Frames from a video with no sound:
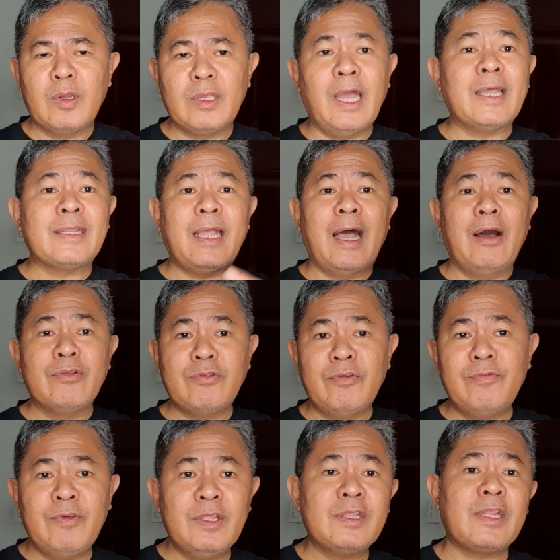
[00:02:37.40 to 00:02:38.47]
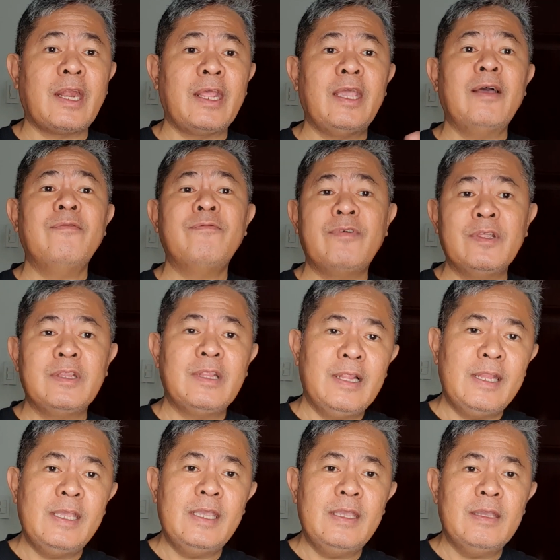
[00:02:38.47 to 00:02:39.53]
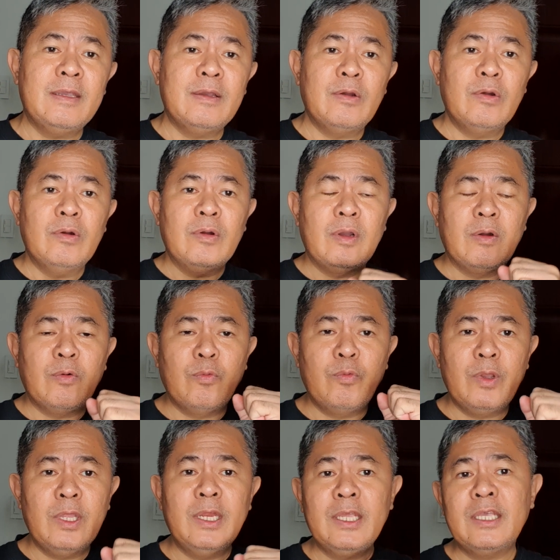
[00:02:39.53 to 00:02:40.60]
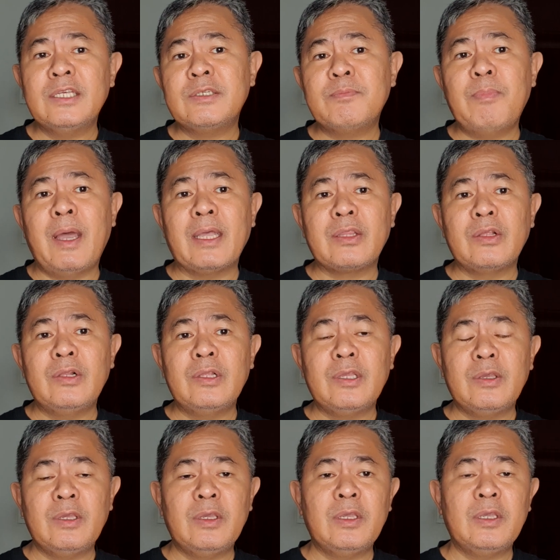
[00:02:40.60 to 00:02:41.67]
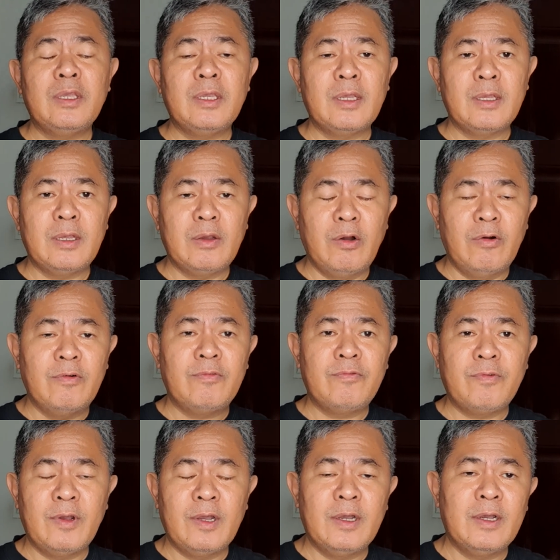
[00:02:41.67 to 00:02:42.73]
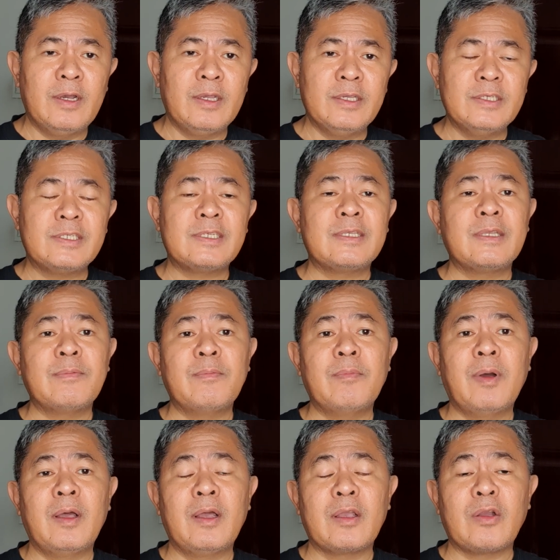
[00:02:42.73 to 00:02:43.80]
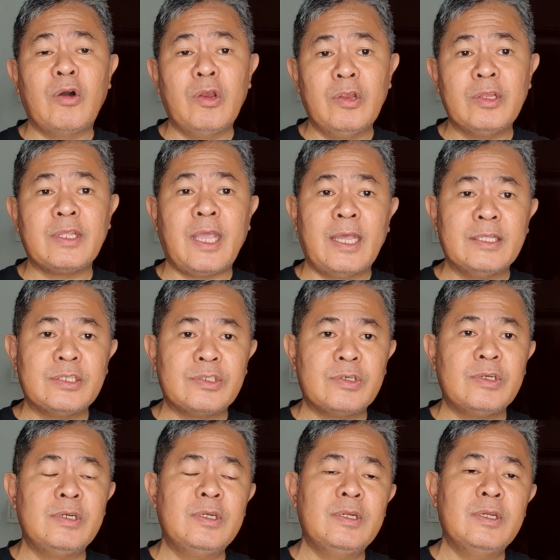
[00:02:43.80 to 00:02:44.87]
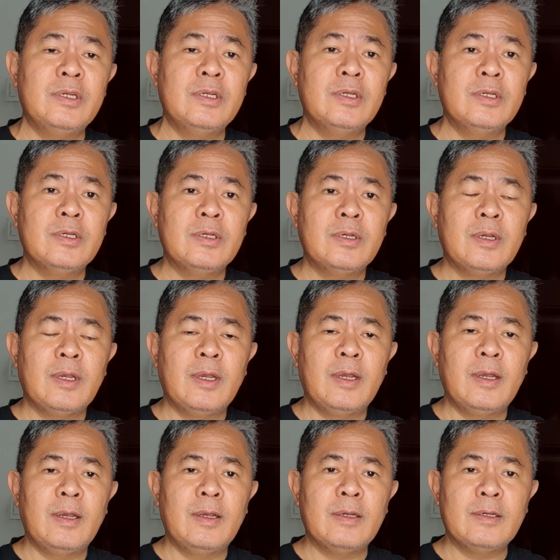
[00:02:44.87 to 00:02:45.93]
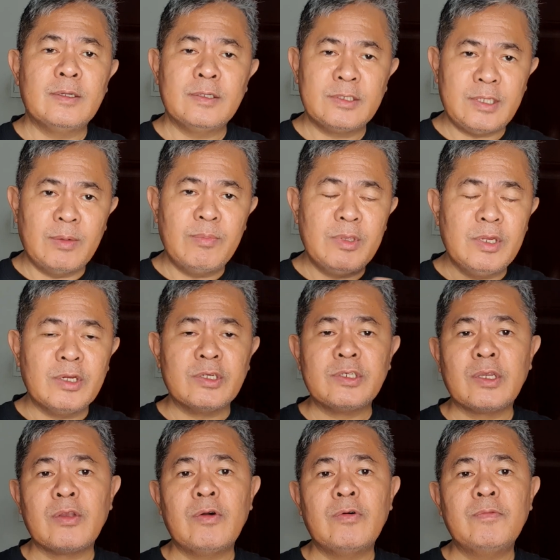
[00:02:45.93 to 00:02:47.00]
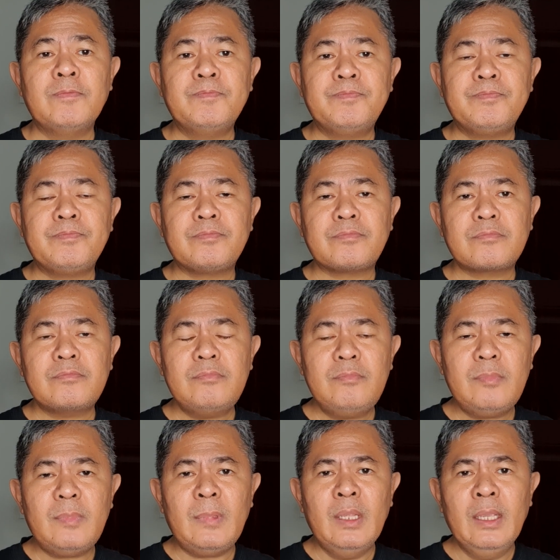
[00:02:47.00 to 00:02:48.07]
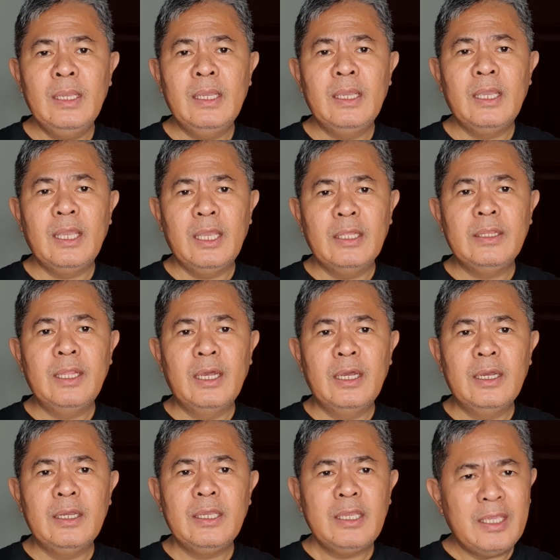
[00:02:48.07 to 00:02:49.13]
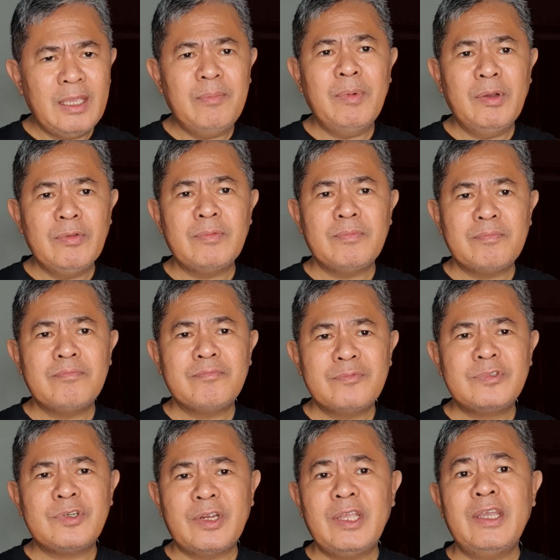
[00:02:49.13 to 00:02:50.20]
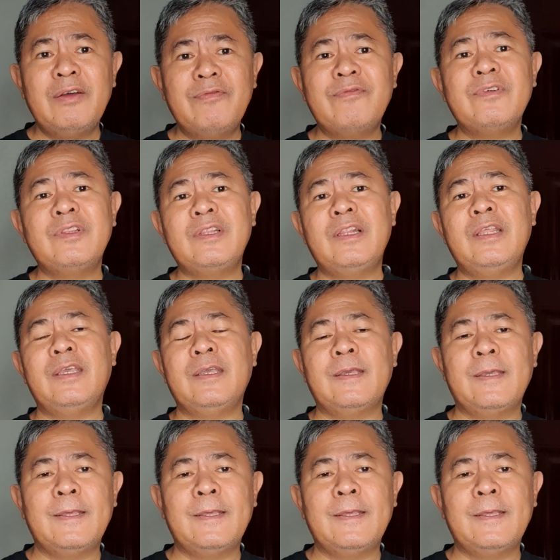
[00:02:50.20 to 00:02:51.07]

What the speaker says: got out of it triumphantly, winning his battle of his colon cancer some years ago. And he came out triumphantly,